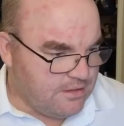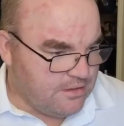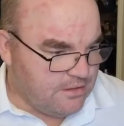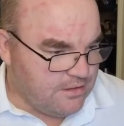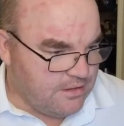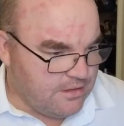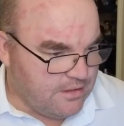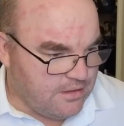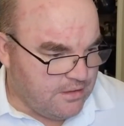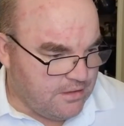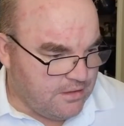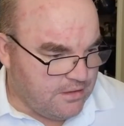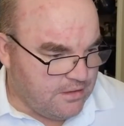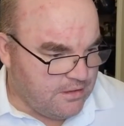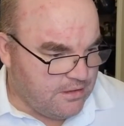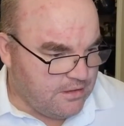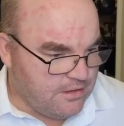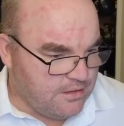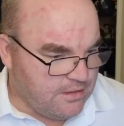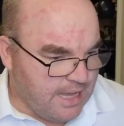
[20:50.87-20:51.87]

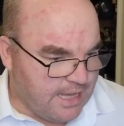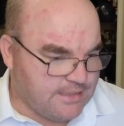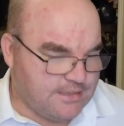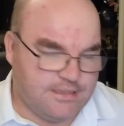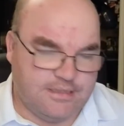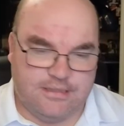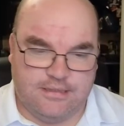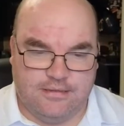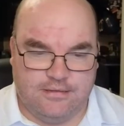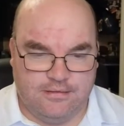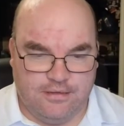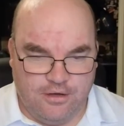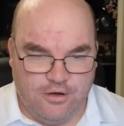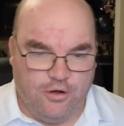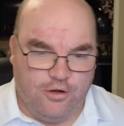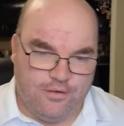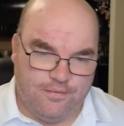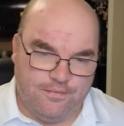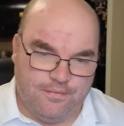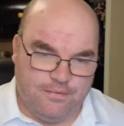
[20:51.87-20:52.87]
Yes.
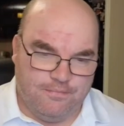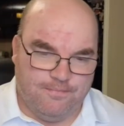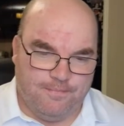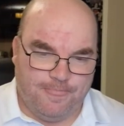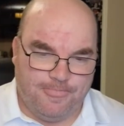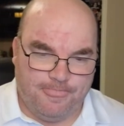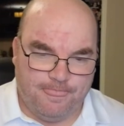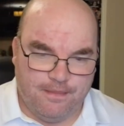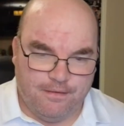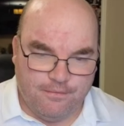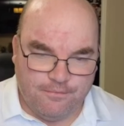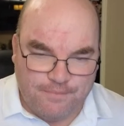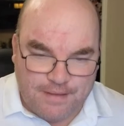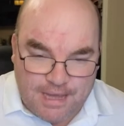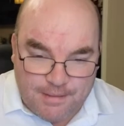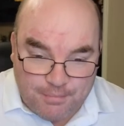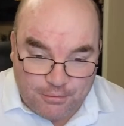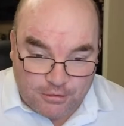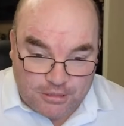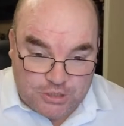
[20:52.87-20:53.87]

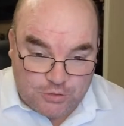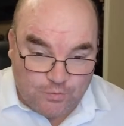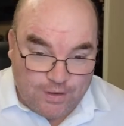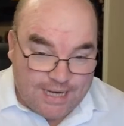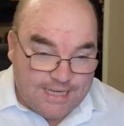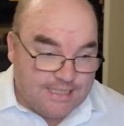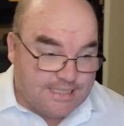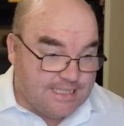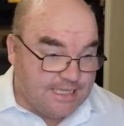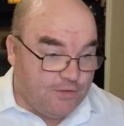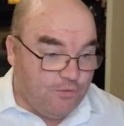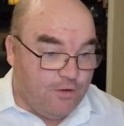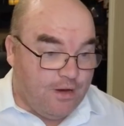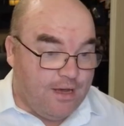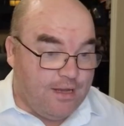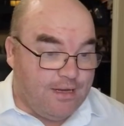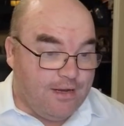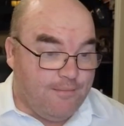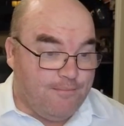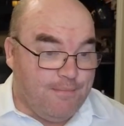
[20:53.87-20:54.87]
Bebel,
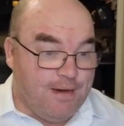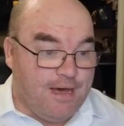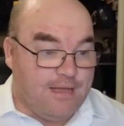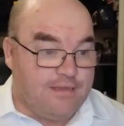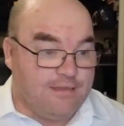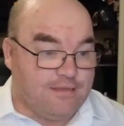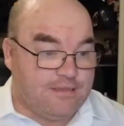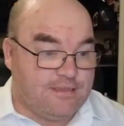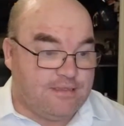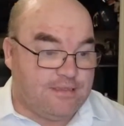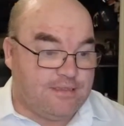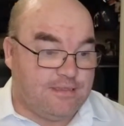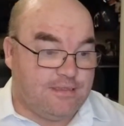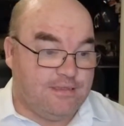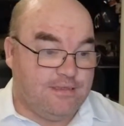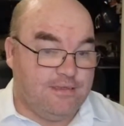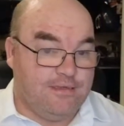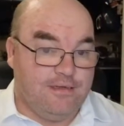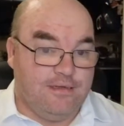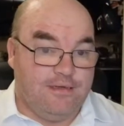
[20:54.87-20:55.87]
21
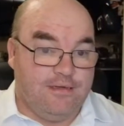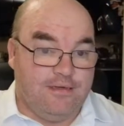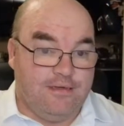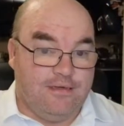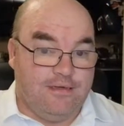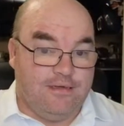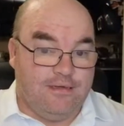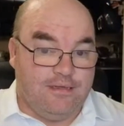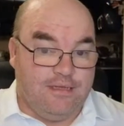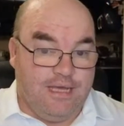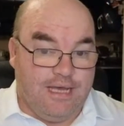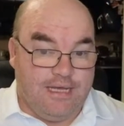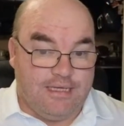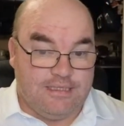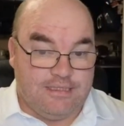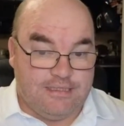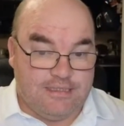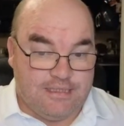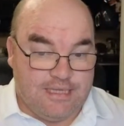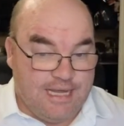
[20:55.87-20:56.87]
months.
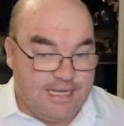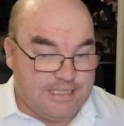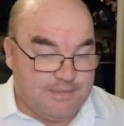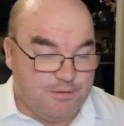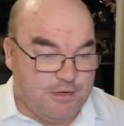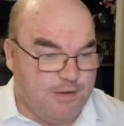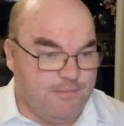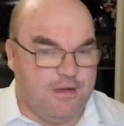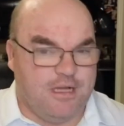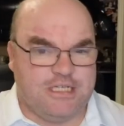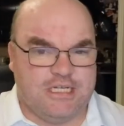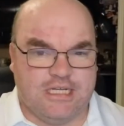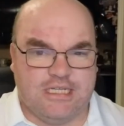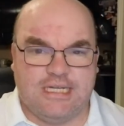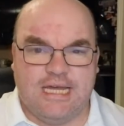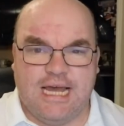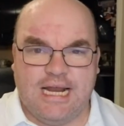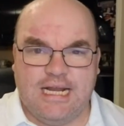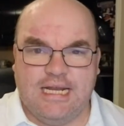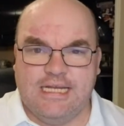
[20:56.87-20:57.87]
Yes, that's pretty much
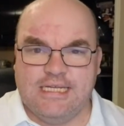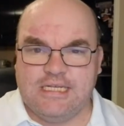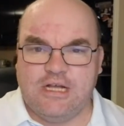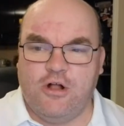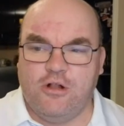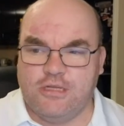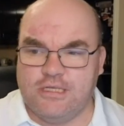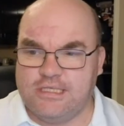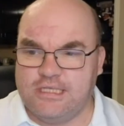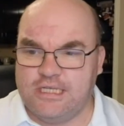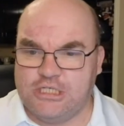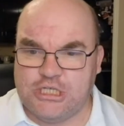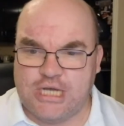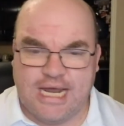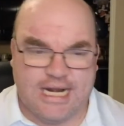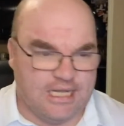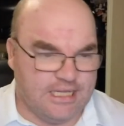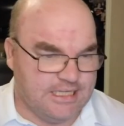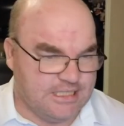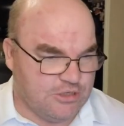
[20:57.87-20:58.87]
exactly as old as the
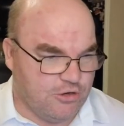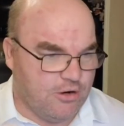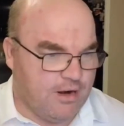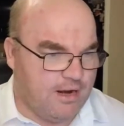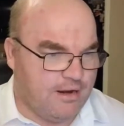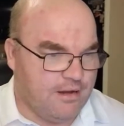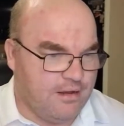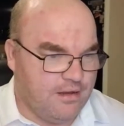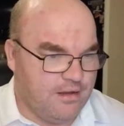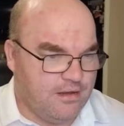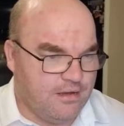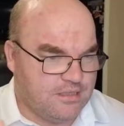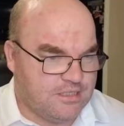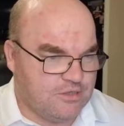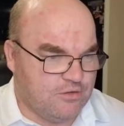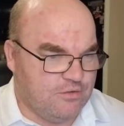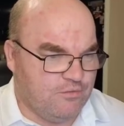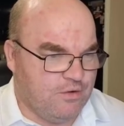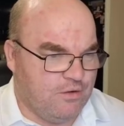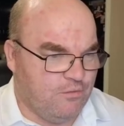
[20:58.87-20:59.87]
channel is. Or
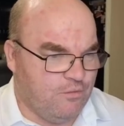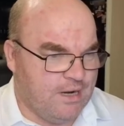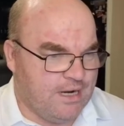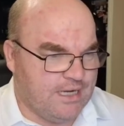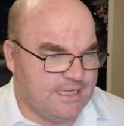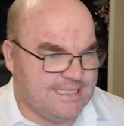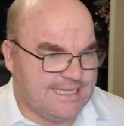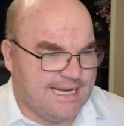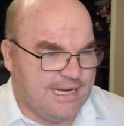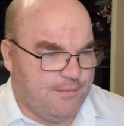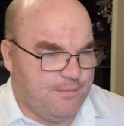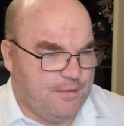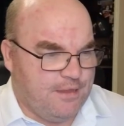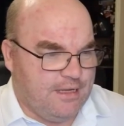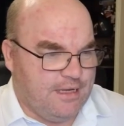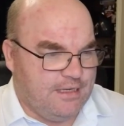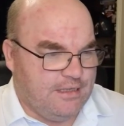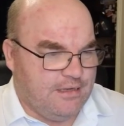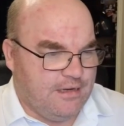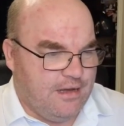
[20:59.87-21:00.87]
soon when I set up
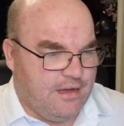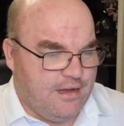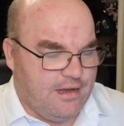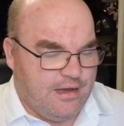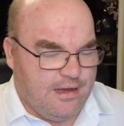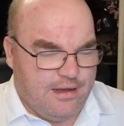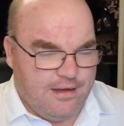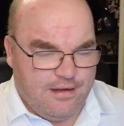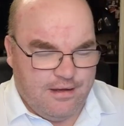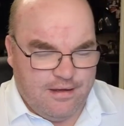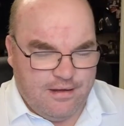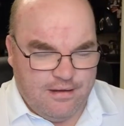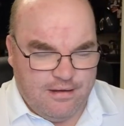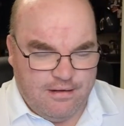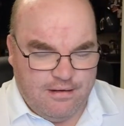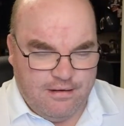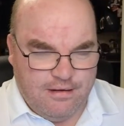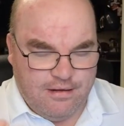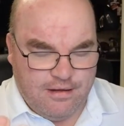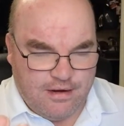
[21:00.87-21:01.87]
the
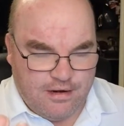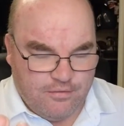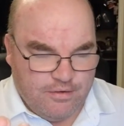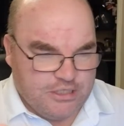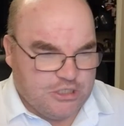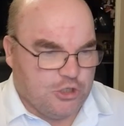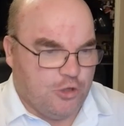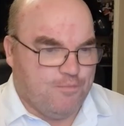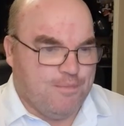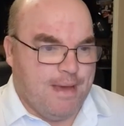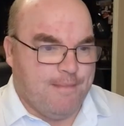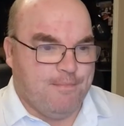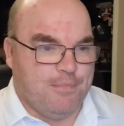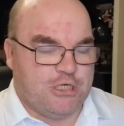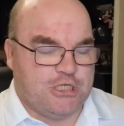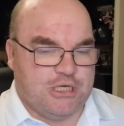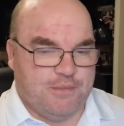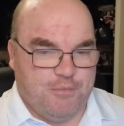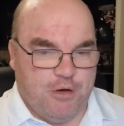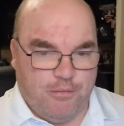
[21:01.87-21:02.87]
original
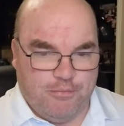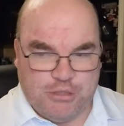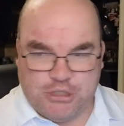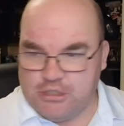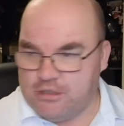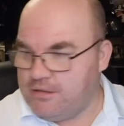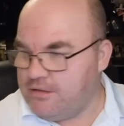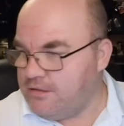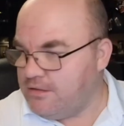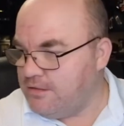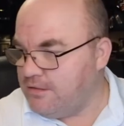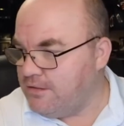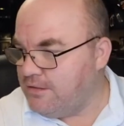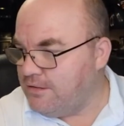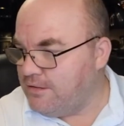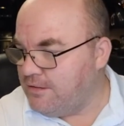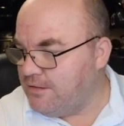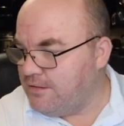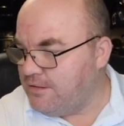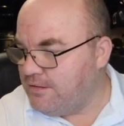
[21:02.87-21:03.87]
membership option.
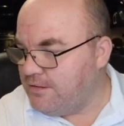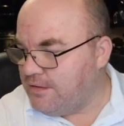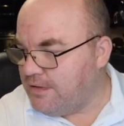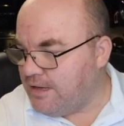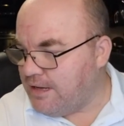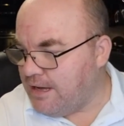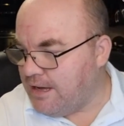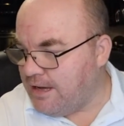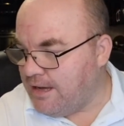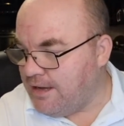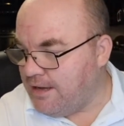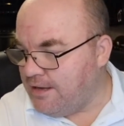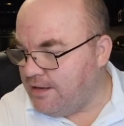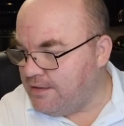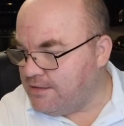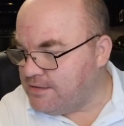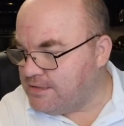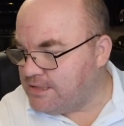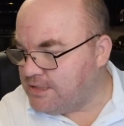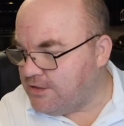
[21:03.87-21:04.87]

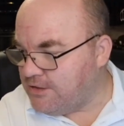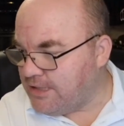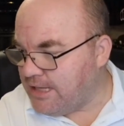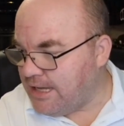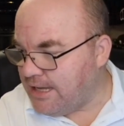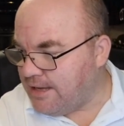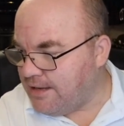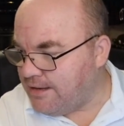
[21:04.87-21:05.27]
So yeah,